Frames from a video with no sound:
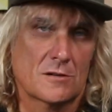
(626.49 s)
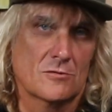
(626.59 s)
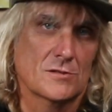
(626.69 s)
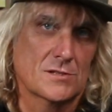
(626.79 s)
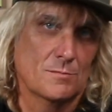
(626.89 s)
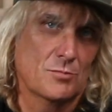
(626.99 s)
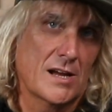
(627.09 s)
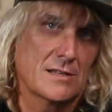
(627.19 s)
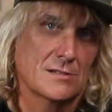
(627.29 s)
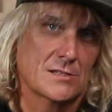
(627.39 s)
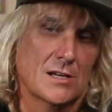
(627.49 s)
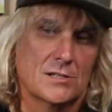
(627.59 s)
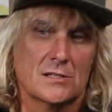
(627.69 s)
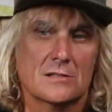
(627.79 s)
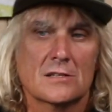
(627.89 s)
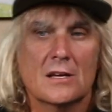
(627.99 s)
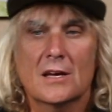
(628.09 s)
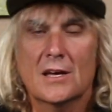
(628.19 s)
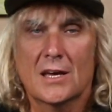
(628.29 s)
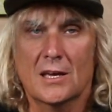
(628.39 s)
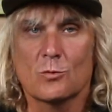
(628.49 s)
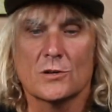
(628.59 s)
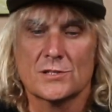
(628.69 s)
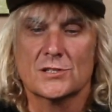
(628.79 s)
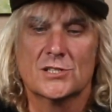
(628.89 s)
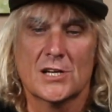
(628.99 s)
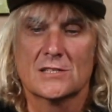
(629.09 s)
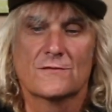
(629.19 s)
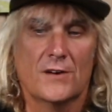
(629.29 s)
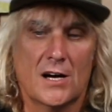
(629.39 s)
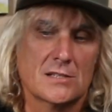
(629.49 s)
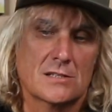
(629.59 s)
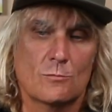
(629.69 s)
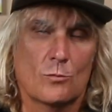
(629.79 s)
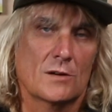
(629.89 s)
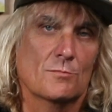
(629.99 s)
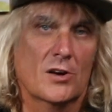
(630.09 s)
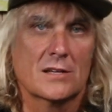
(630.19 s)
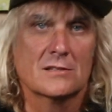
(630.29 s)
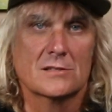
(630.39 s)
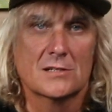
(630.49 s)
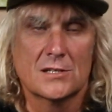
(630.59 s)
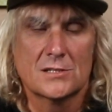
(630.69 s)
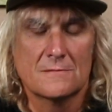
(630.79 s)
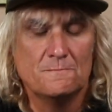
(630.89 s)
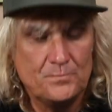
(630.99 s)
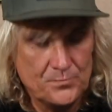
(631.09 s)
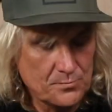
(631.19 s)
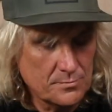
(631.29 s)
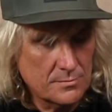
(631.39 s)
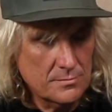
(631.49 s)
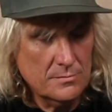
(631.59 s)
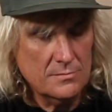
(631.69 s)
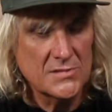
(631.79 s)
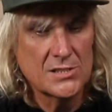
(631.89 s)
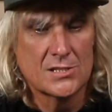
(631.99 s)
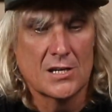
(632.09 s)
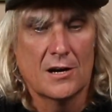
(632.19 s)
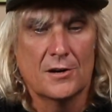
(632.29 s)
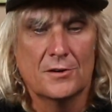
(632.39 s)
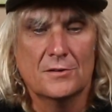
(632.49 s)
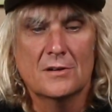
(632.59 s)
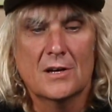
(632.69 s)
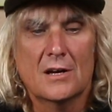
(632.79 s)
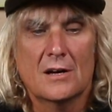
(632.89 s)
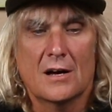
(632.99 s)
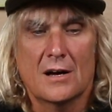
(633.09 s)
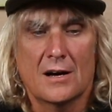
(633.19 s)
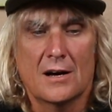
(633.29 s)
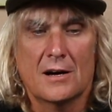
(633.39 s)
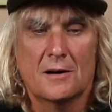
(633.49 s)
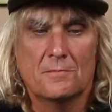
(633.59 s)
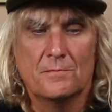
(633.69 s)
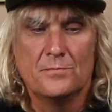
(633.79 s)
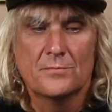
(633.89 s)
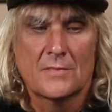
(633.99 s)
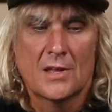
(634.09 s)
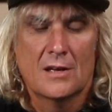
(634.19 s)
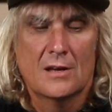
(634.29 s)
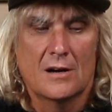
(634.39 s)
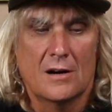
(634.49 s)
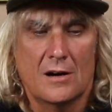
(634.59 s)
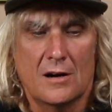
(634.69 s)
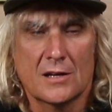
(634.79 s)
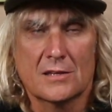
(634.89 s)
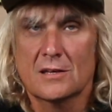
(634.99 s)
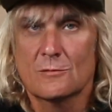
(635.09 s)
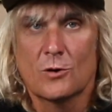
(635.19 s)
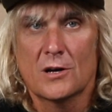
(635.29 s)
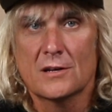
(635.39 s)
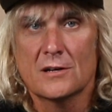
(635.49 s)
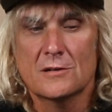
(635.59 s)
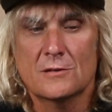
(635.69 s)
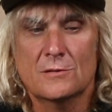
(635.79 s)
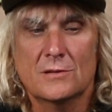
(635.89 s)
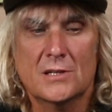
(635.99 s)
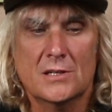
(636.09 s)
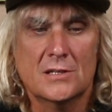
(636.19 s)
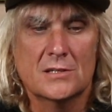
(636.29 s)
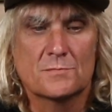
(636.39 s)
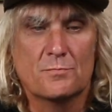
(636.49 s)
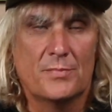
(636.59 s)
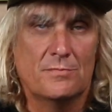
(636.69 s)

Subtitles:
across the practice sessions, he wasn't just fast in one practice session. So I think Wayno he's